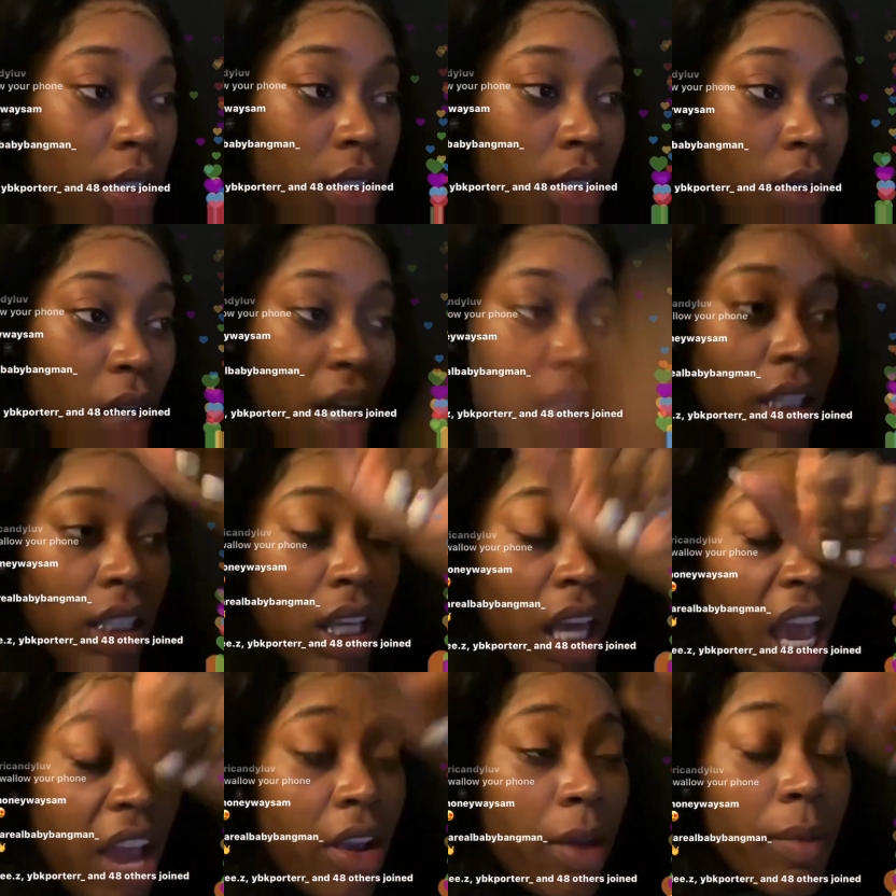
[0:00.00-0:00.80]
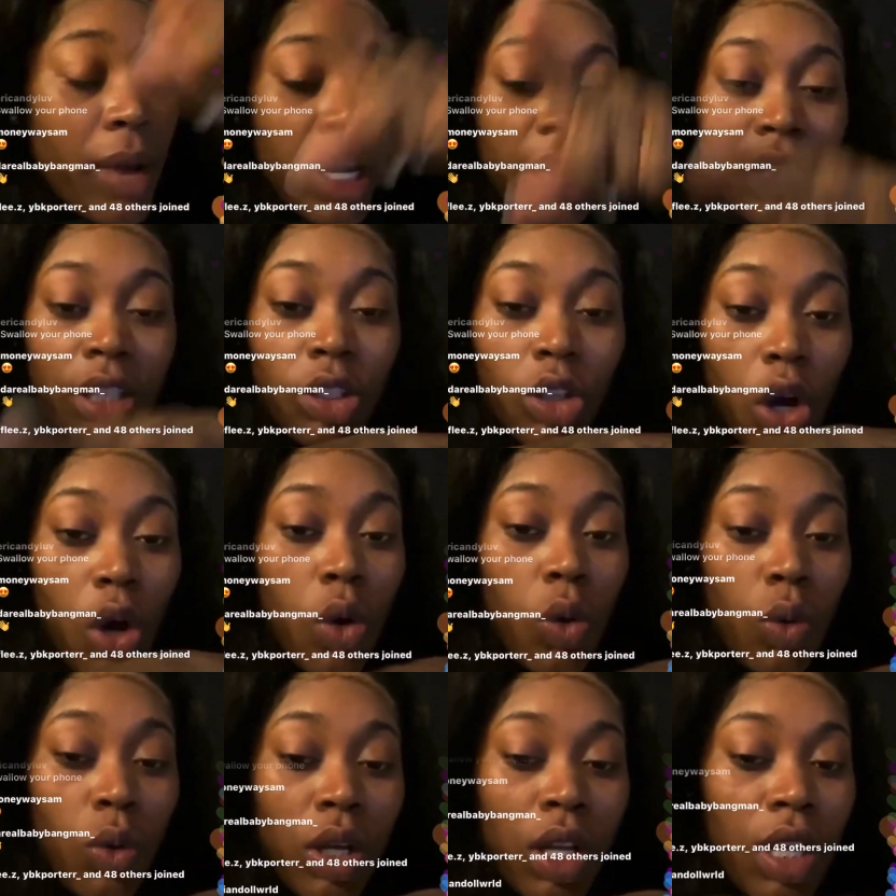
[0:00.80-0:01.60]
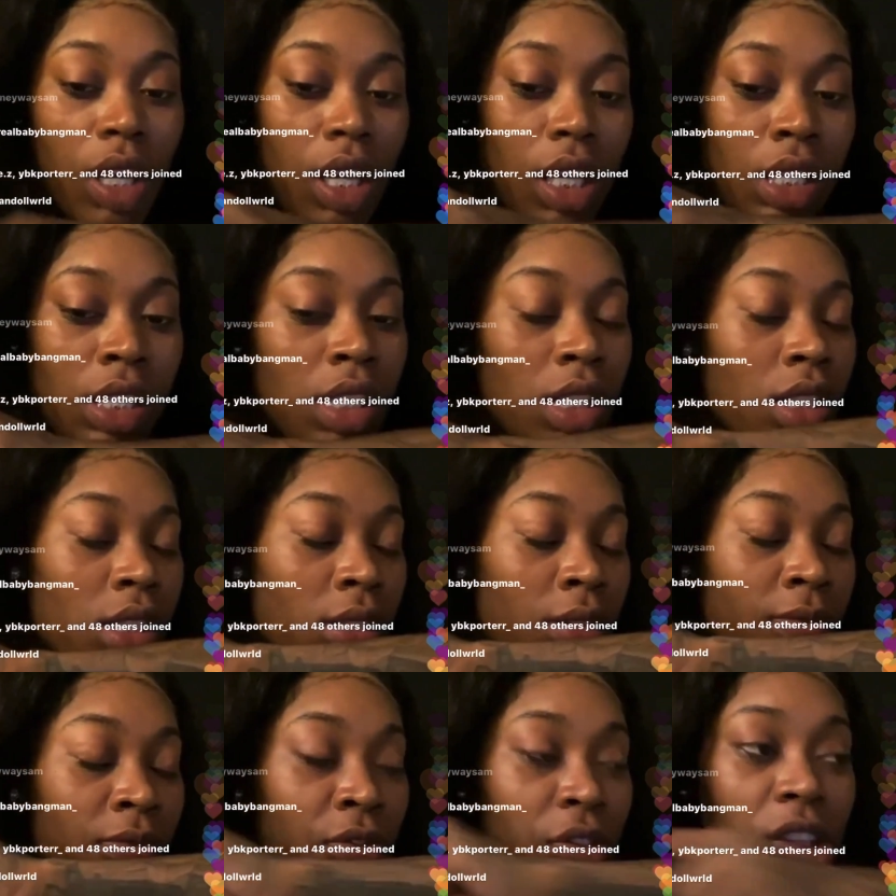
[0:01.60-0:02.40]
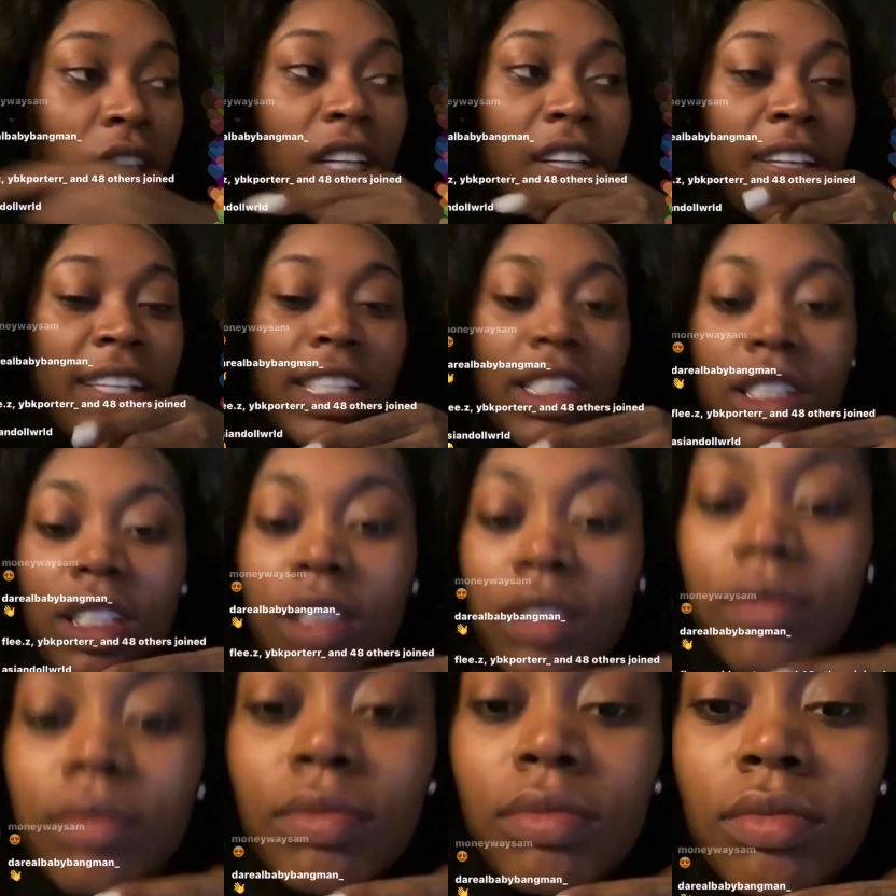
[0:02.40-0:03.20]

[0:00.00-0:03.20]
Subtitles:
So I need everybody to go love his shit.